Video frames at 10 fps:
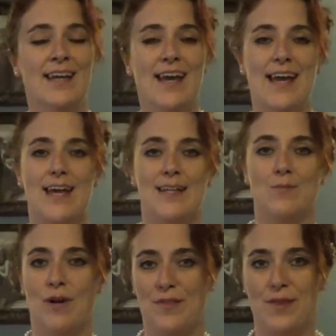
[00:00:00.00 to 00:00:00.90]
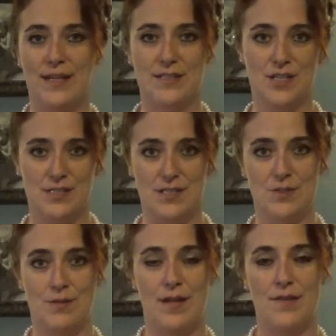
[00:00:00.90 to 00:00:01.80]
and one thing turns
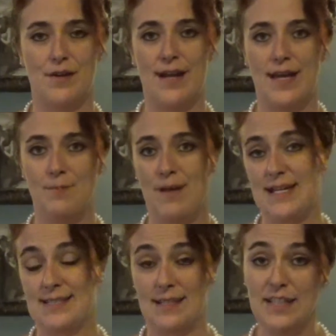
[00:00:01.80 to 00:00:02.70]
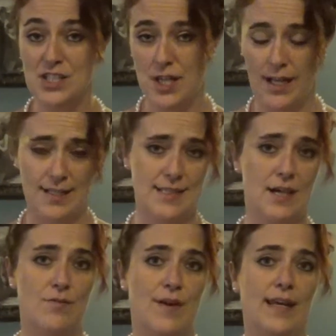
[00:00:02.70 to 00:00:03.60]
into another, and basically Chiang is
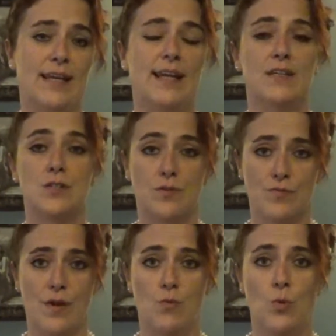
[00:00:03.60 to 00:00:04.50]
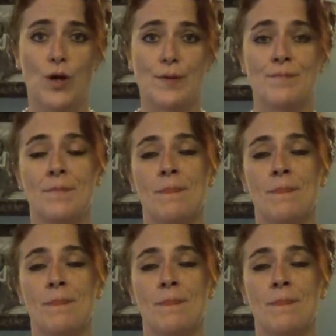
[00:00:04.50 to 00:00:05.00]
now fighting a two-front war.